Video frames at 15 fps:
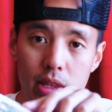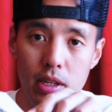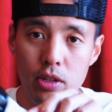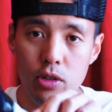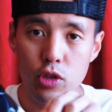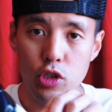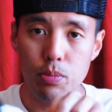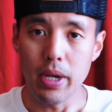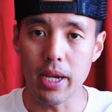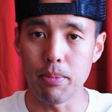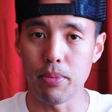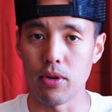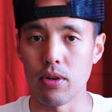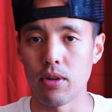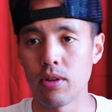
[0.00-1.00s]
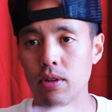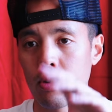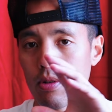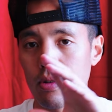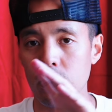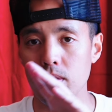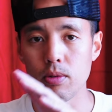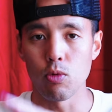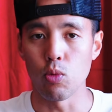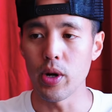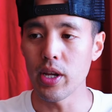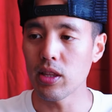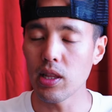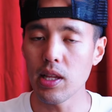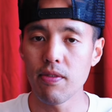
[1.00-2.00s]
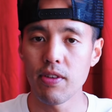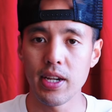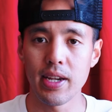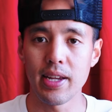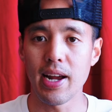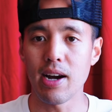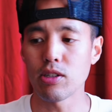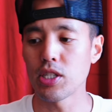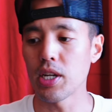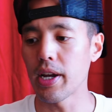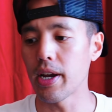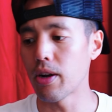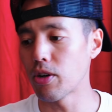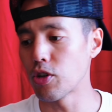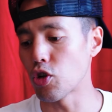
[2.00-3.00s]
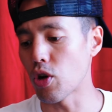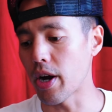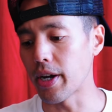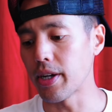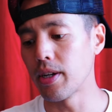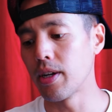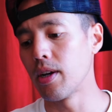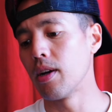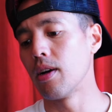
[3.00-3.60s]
the newspaper, with leaving it out to air dry,